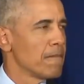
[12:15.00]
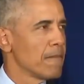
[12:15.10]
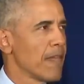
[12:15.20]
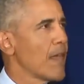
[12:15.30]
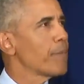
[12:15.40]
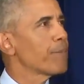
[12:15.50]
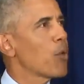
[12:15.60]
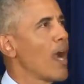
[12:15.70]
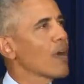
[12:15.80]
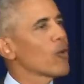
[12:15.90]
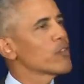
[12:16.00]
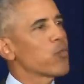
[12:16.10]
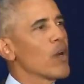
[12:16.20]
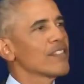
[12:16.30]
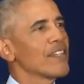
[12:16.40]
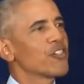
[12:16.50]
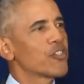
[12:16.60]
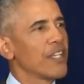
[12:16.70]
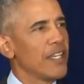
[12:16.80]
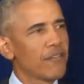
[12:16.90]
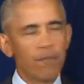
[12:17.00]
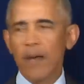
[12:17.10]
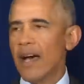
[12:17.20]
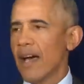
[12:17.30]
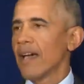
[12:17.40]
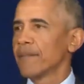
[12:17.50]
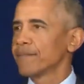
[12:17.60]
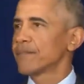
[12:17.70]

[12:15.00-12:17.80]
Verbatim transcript: And that progress wasn't achieved by